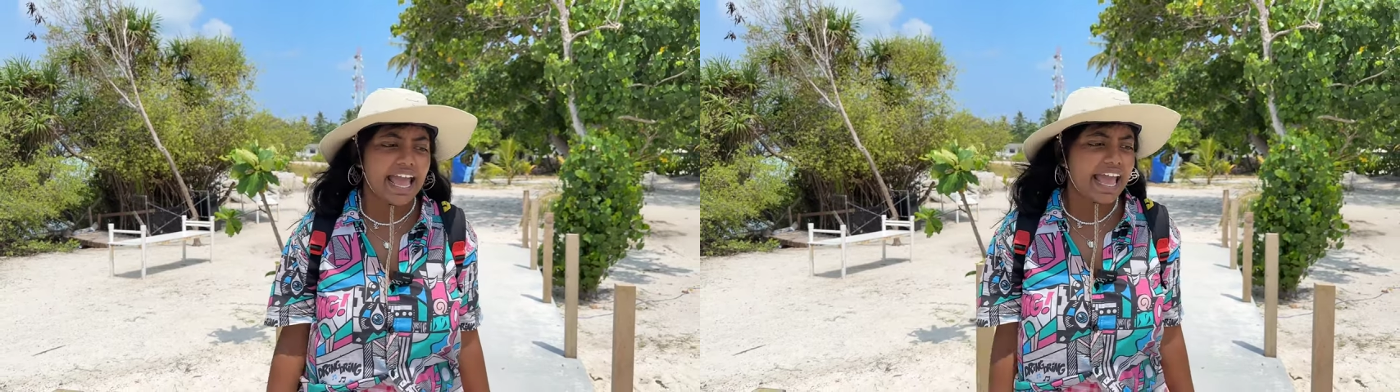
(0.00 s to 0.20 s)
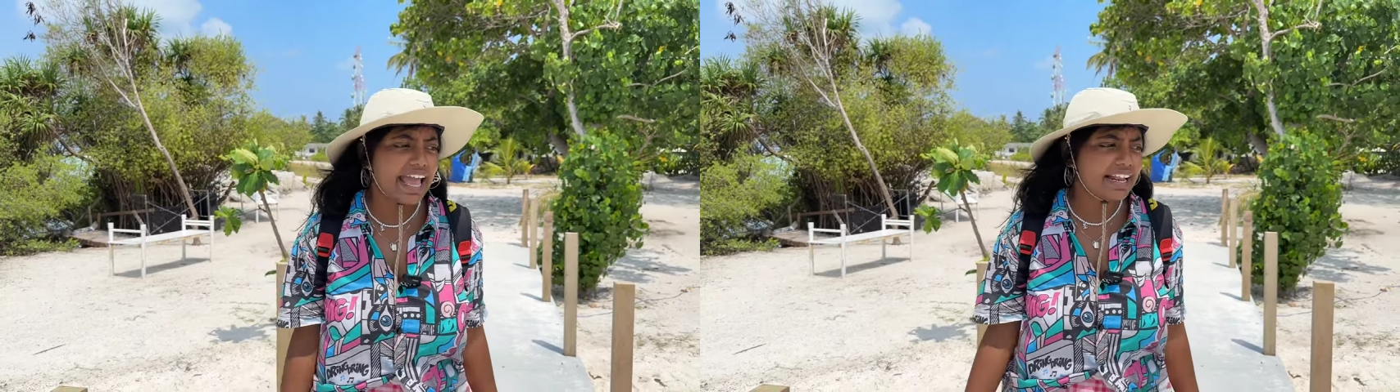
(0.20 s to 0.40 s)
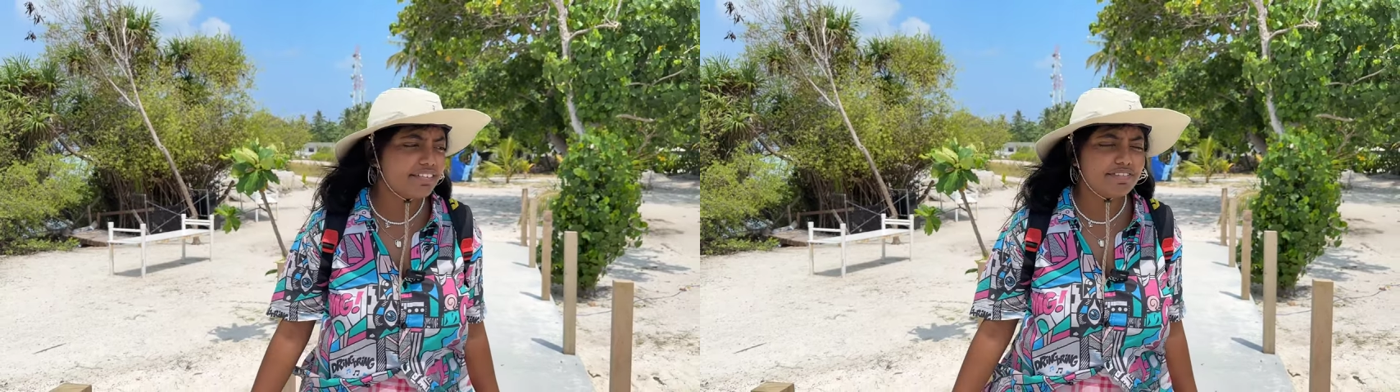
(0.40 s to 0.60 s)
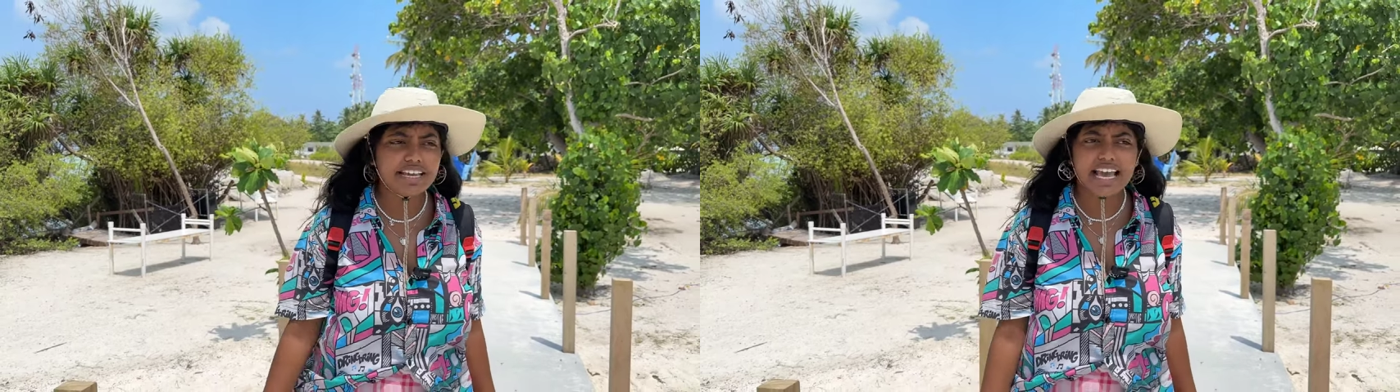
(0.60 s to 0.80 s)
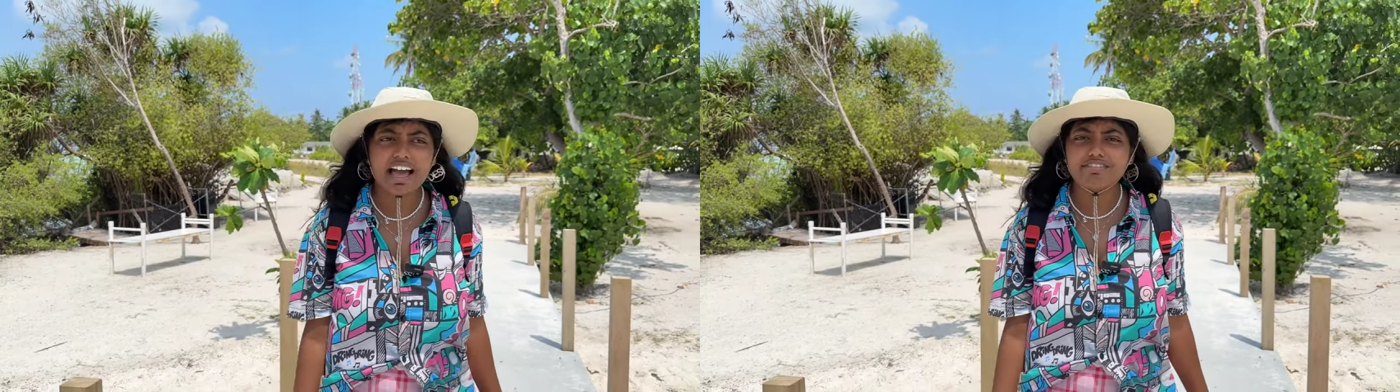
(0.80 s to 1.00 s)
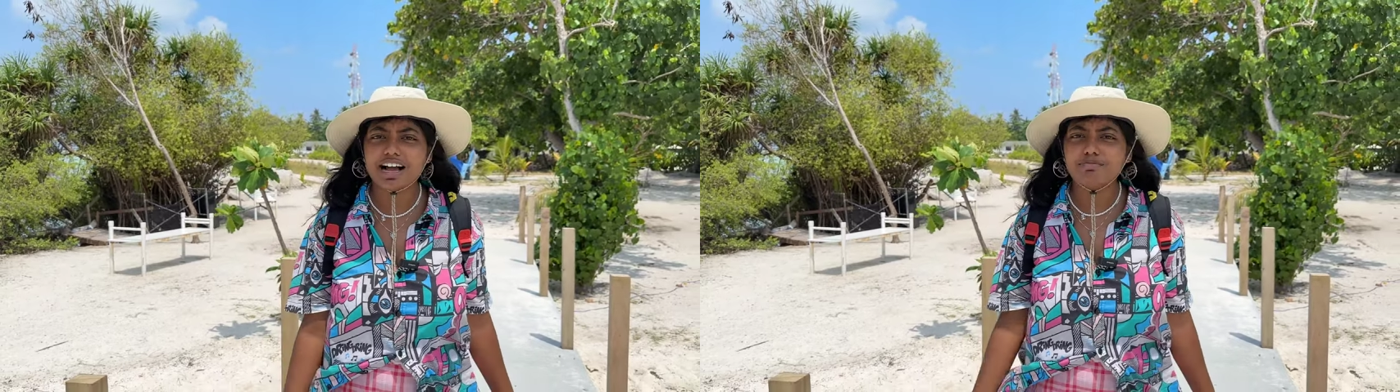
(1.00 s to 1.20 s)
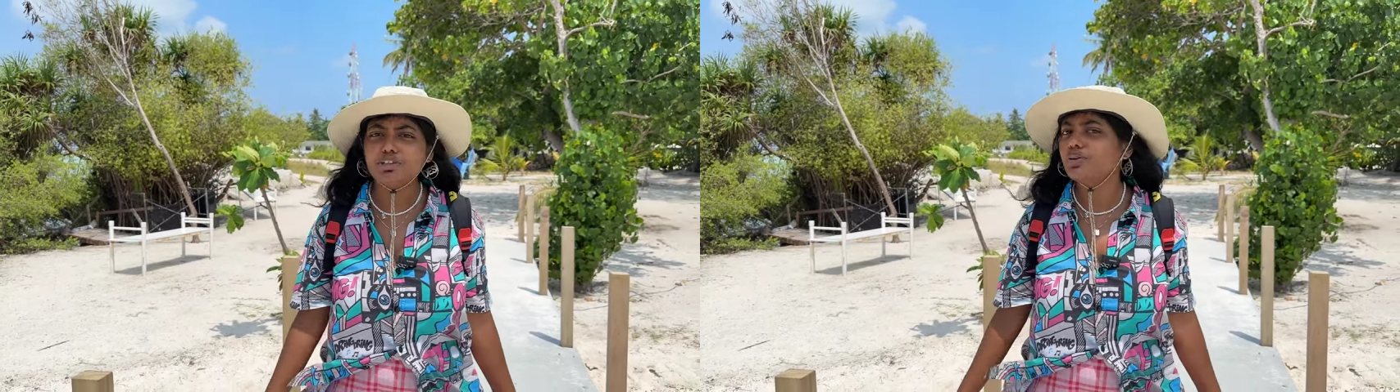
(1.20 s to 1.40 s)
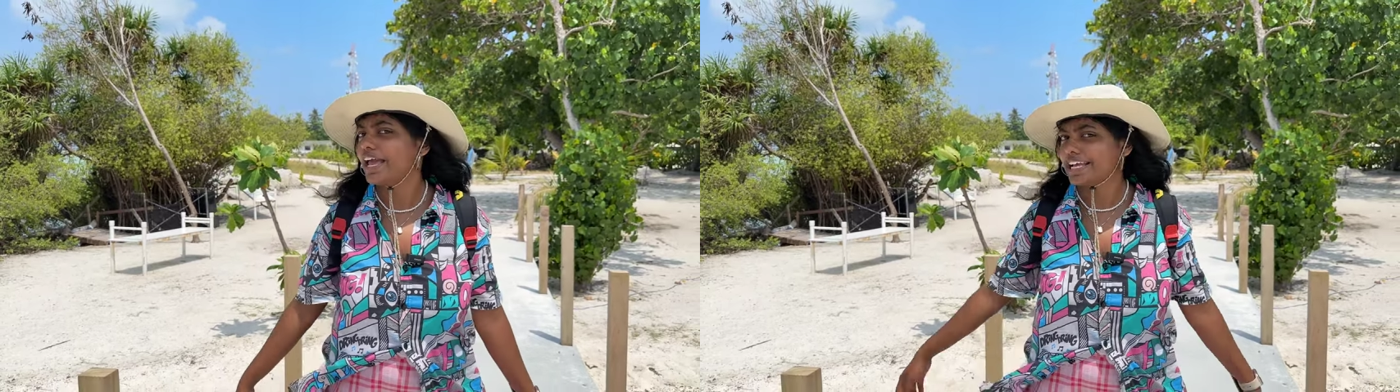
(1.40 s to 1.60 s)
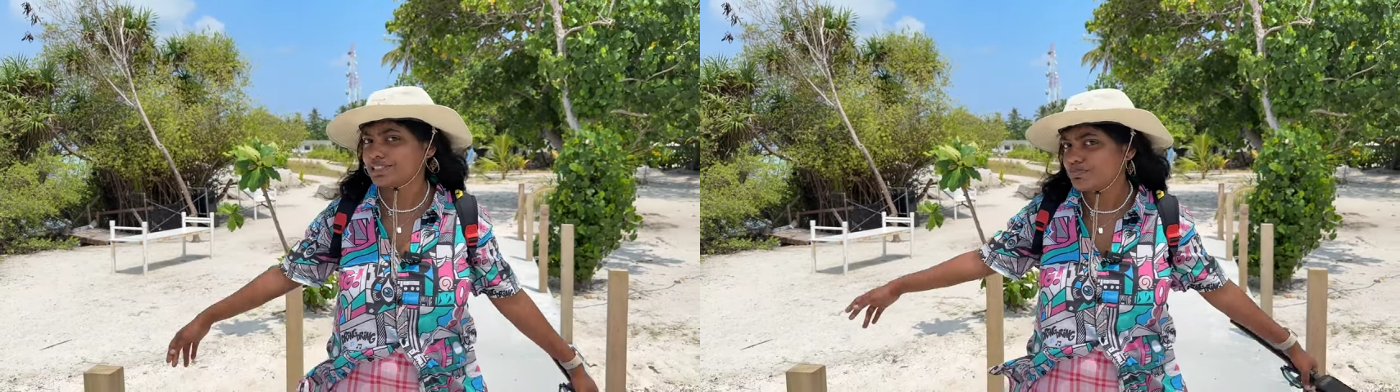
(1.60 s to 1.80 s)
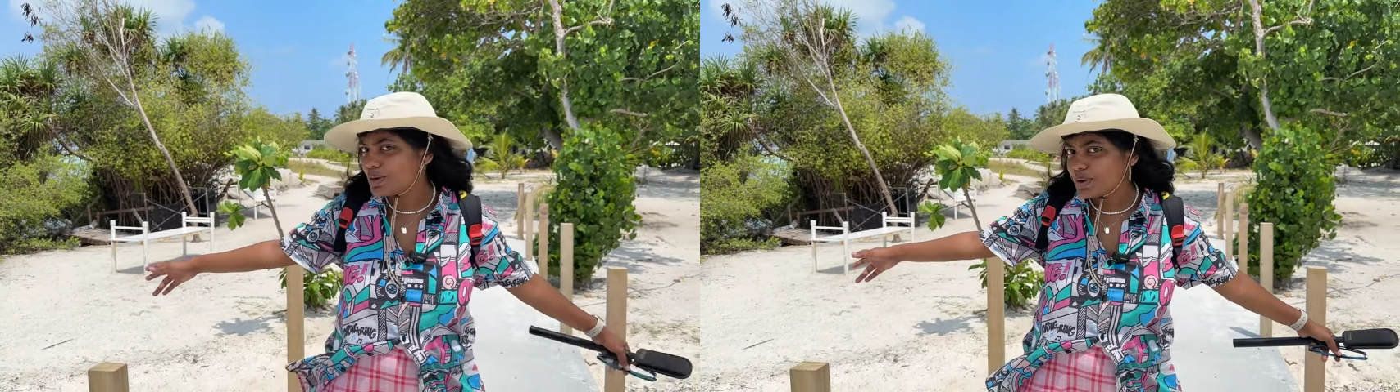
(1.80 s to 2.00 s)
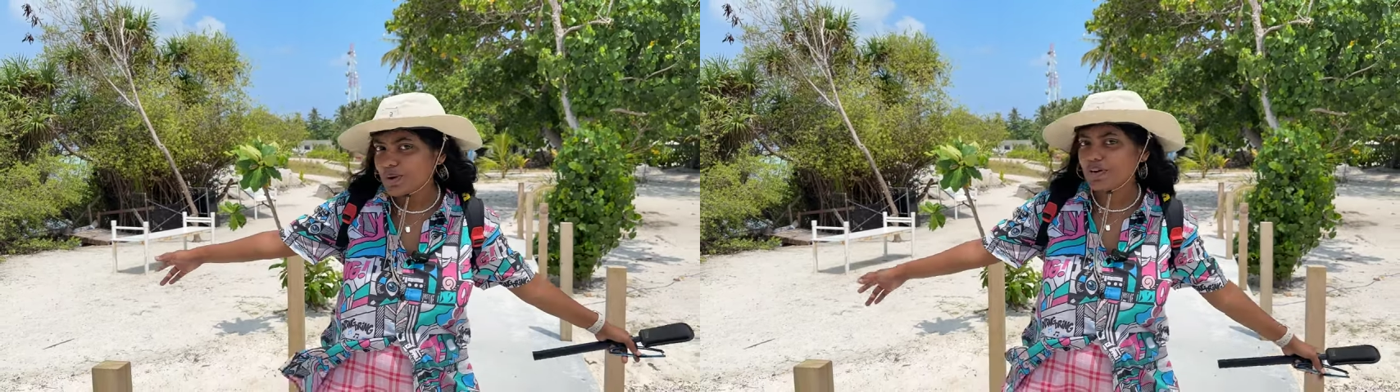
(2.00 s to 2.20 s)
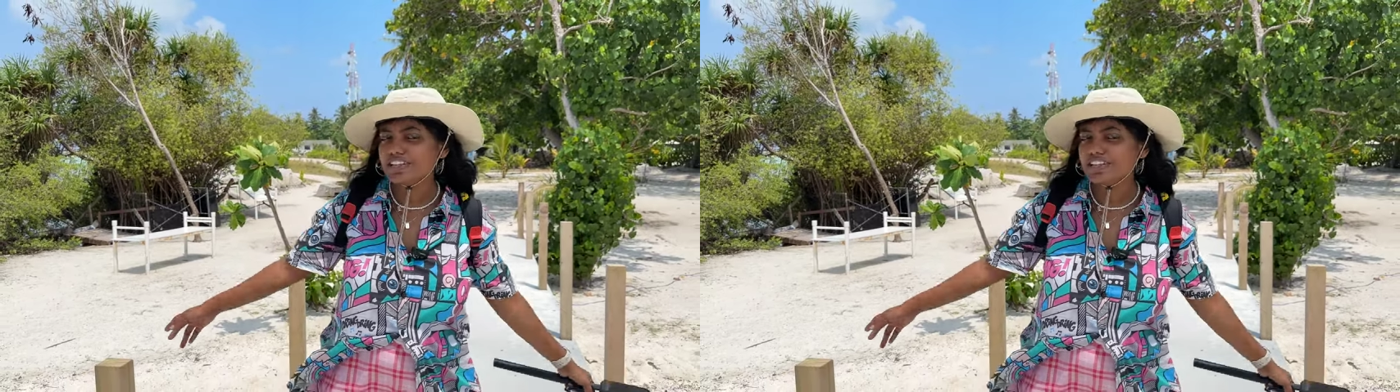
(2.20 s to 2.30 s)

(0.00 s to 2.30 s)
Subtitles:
and we have come to explore